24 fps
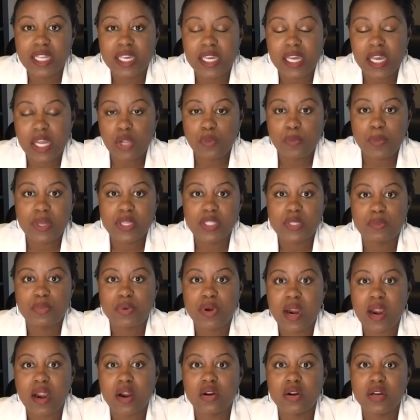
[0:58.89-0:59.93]
really help us
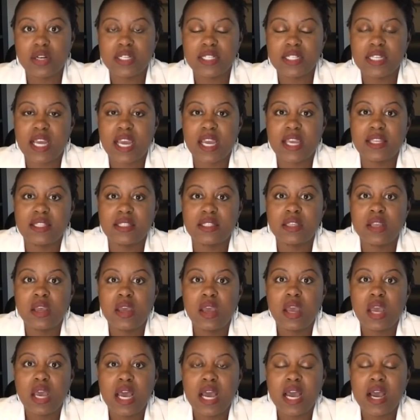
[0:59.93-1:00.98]
prioritize
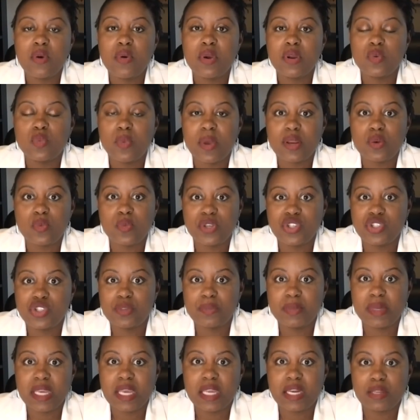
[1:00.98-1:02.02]
how and when we
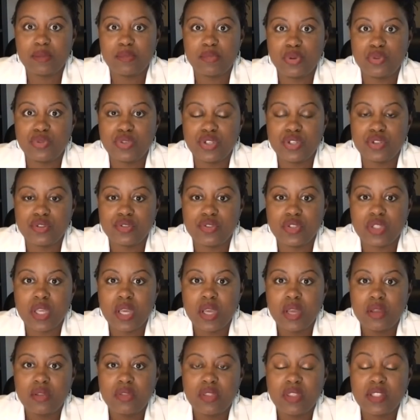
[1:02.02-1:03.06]
should be getting boosters.
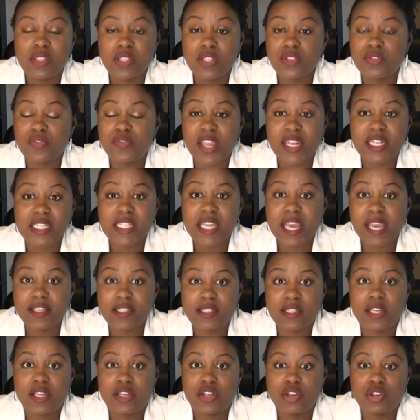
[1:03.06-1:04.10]
This is
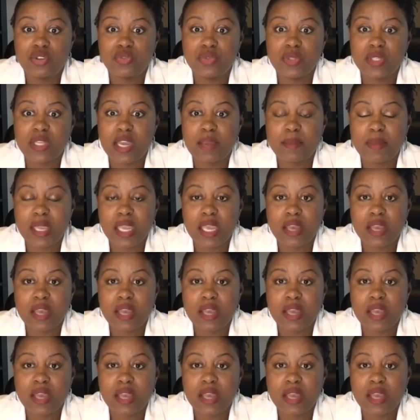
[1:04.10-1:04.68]
fantastic news